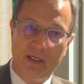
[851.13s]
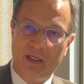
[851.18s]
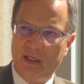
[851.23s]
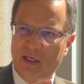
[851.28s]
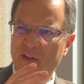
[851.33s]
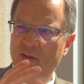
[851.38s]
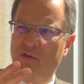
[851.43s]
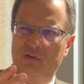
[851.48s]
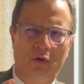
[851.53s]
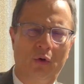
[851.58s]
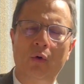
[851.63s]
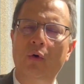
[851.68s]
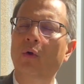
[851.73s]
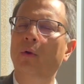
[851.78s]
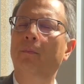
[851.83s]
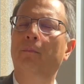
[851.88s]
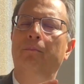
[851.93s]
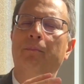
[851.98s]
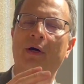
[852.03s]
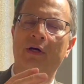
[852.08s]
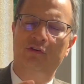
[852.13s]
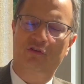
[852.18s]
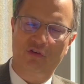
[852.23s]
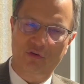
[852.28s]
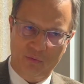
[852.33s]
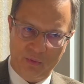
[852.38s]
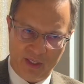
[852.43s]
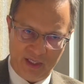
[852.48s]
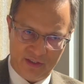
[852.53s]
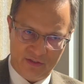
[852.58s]
And there's a whole bunch
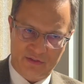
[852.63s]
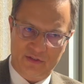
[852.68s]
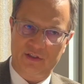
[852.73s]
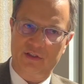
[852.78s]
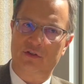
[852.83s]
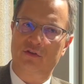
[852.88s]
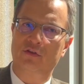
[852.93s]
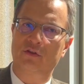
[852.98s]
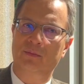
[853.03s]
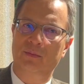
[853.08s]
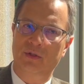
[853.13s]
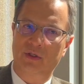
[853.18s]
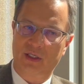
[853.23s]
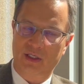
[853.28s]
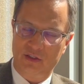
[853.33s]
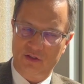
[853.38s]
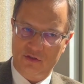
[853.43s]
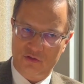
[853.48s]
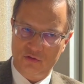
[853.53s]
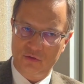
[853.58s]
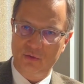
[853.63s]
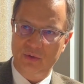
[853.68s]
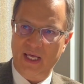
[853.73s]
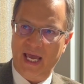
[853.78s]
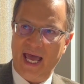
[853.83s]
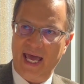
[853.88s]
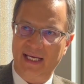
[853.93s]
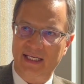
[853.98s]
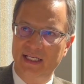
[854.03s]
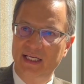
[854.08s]
of ways that a tumor can do
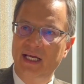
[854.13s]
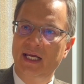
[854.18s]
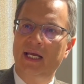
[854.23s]
that.